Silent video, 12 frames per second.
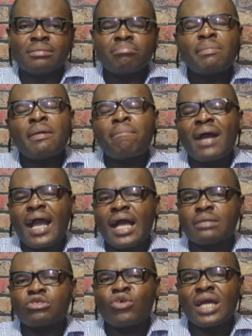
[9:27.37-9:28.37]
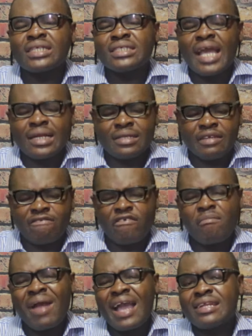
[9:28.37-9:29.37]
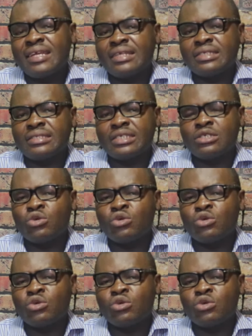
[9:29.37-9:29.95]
Maybe perhaps the former identity